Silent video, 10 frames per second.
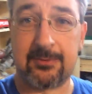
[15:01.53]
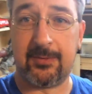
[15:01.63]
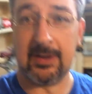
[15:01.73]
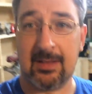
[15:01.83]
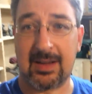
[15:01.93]

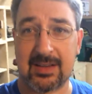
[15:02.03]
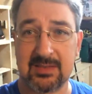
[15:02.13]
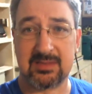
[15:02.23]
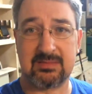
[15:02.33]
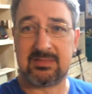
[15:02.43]
feel like
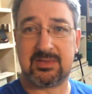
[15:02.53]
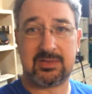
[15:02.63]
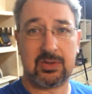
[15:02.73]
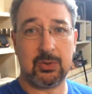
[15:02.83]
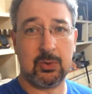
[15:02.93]
it's
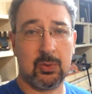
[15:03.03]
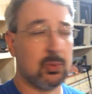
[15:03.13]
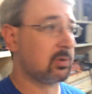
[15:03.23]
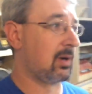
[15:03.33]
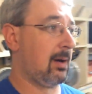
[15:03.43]

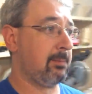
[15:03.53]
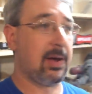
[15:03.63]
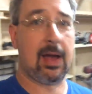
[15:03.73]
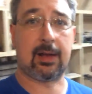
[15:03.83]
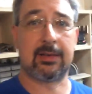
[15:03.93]
too
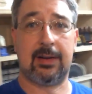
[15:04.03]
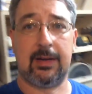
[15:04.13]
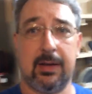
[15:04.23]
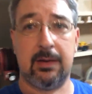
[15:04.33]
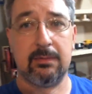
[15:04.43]
compact, and I
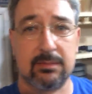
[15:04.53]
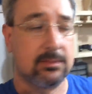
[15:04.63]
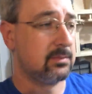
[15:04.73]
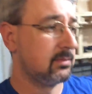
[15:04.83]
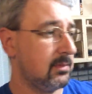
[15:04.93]
need
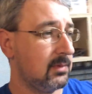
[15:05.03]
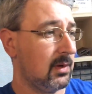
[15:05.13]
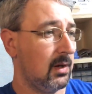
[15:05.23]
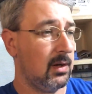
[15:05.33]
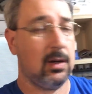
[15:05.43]

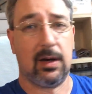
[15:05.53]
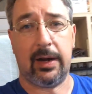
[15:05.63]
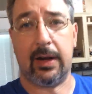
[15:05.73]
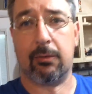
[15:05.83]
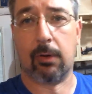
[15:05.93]
I
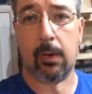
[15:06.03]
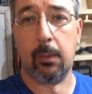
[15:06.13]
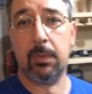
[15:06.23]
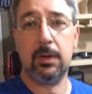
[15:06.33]
need room.